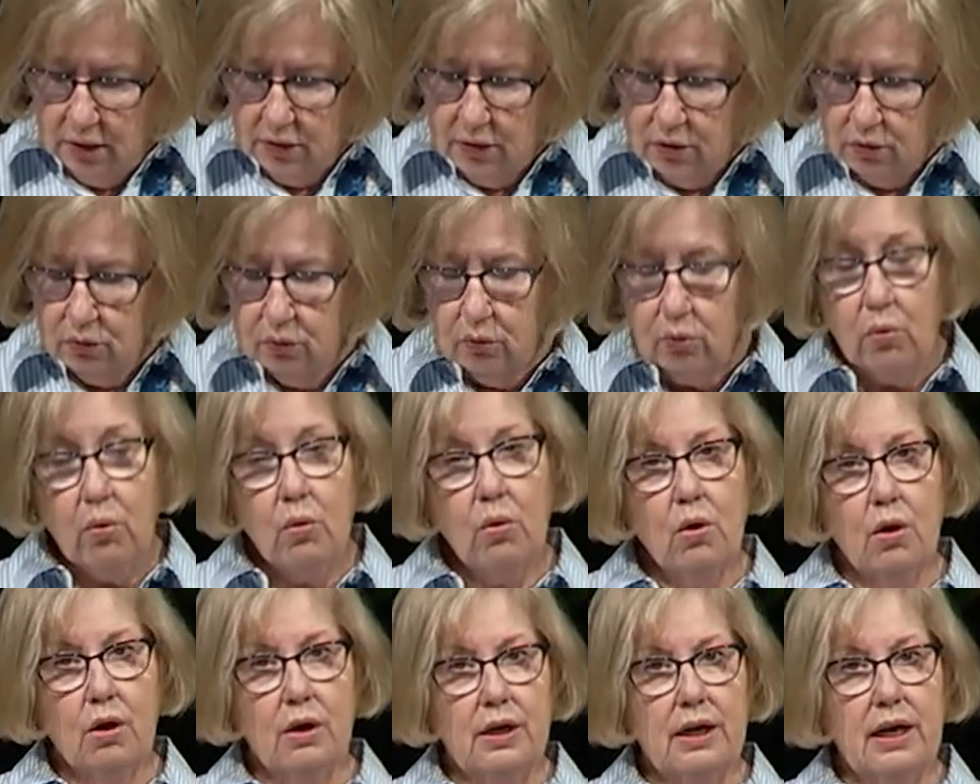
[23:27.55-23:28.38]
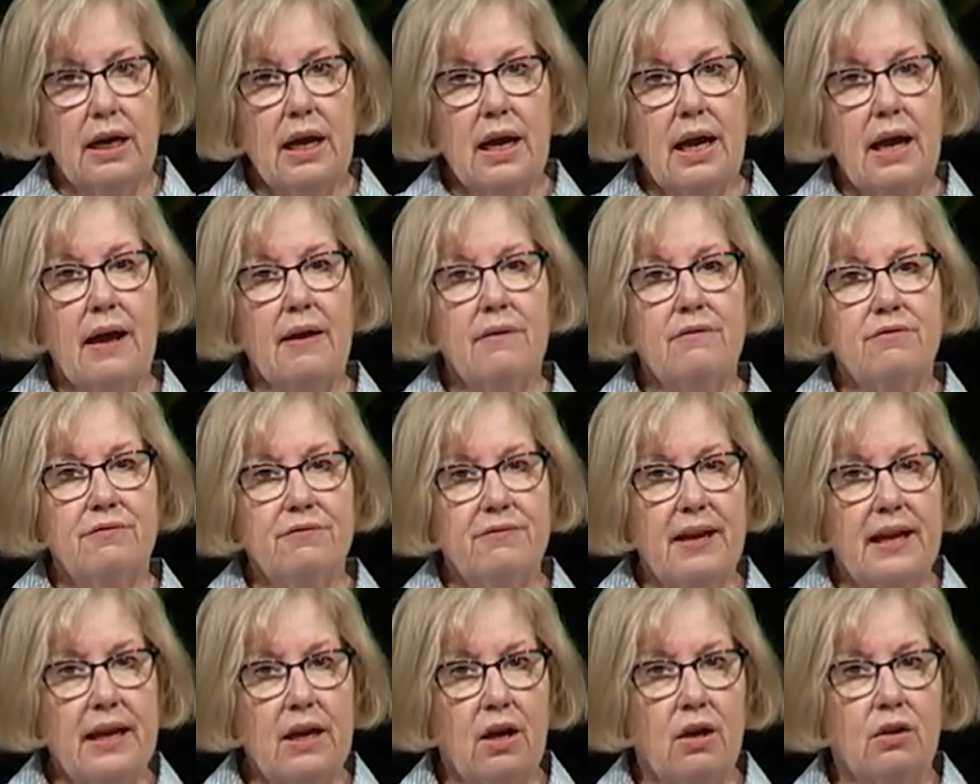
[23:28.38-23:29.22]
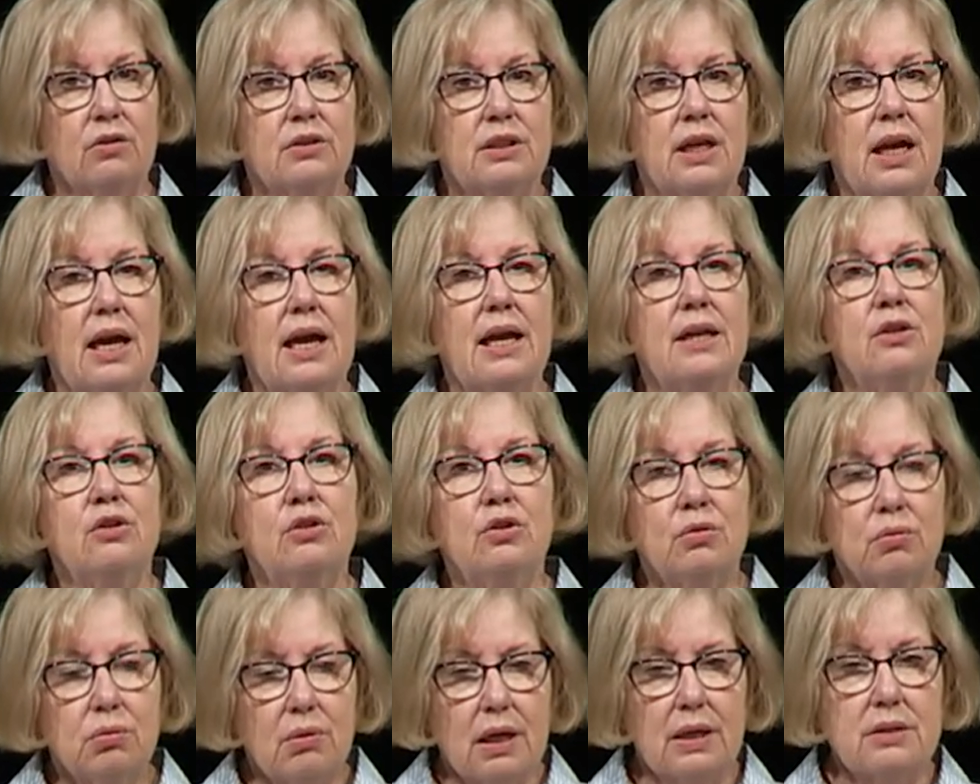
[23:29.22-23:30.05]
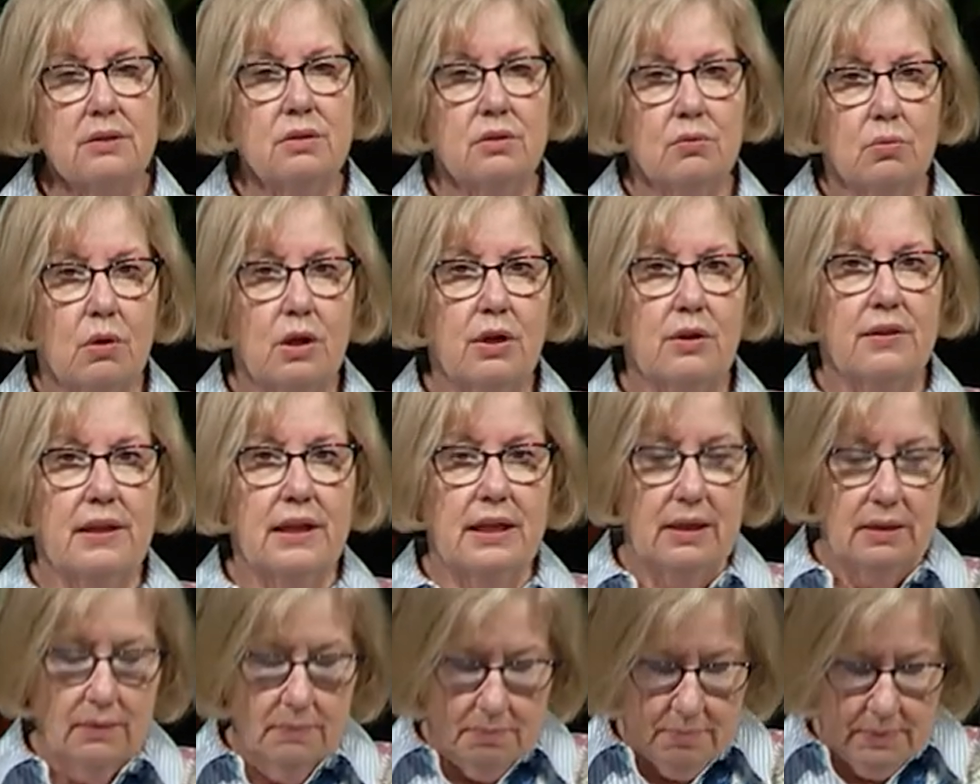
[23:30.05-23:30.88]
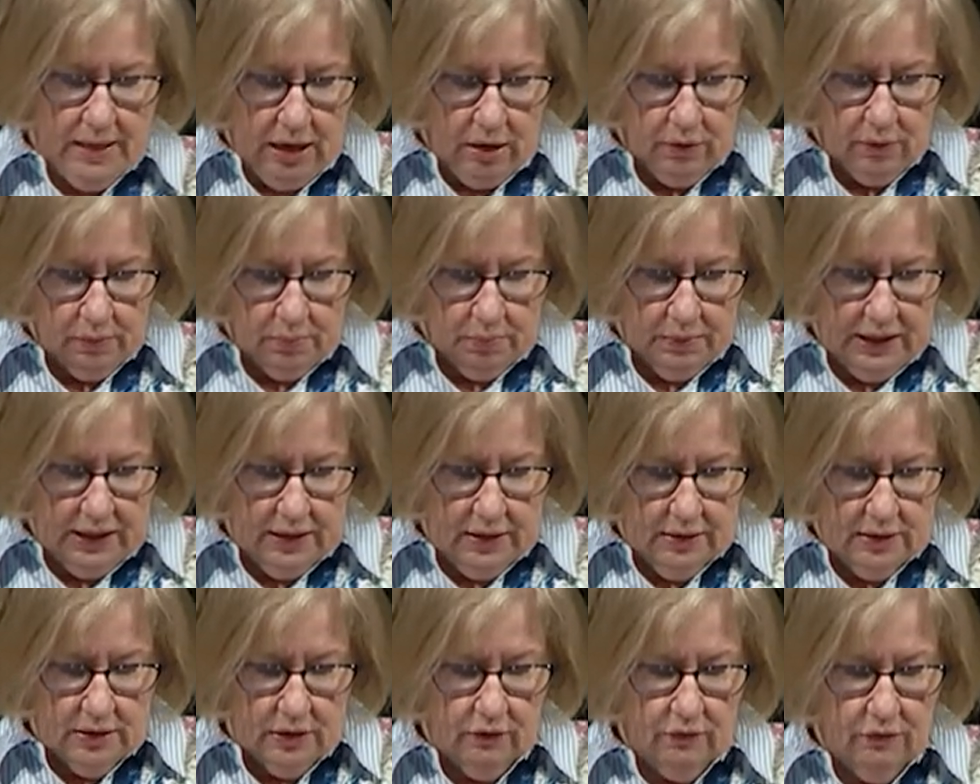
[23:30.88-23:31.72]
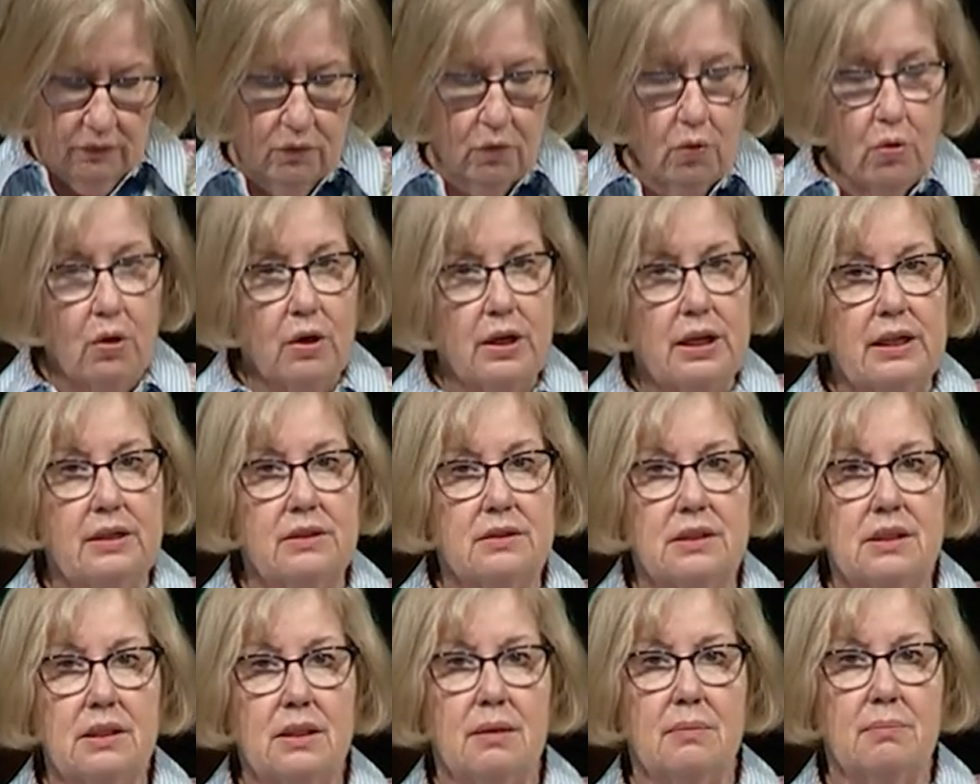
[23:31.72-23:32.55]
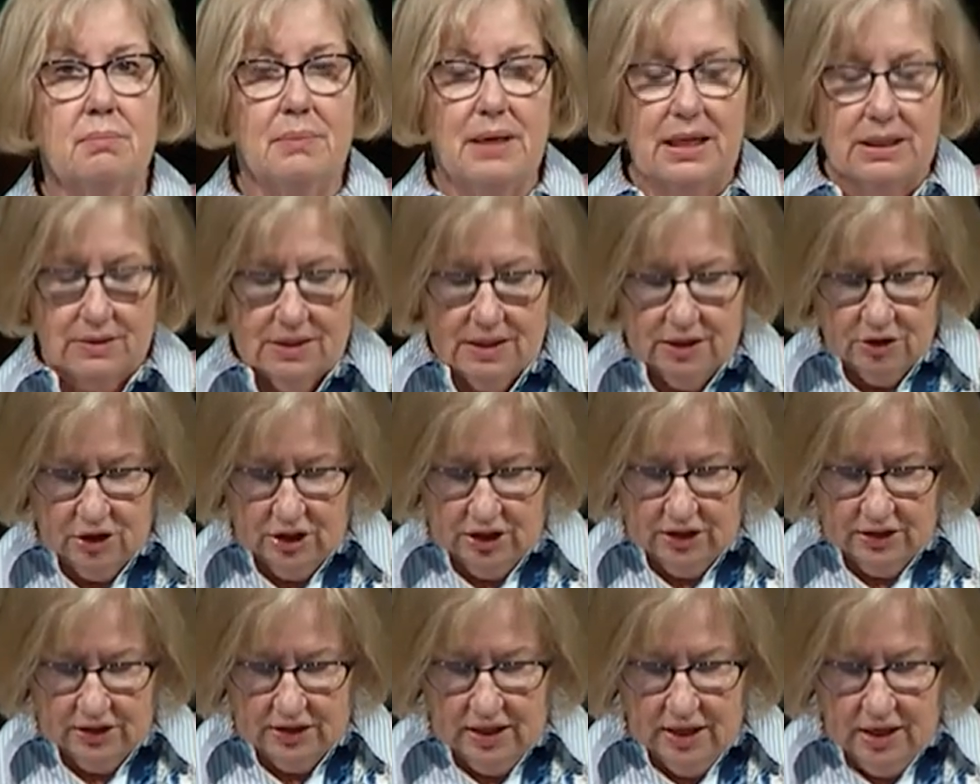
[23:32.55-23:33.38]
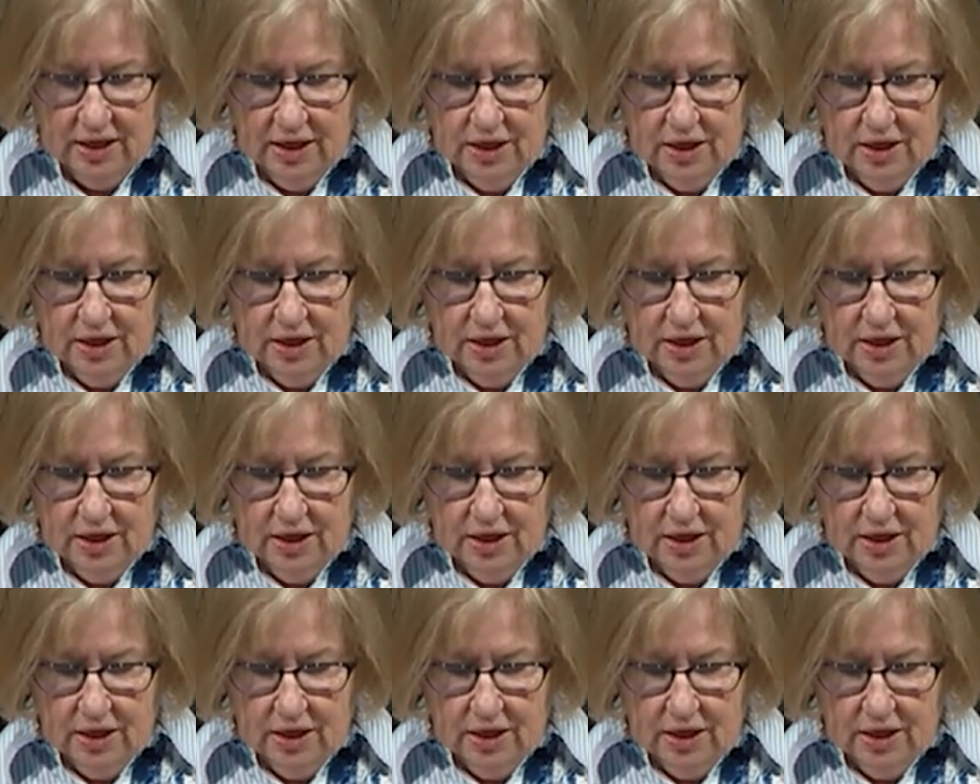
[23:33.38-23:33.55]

The Lord had found a trustworthy mouthpiece for his messages.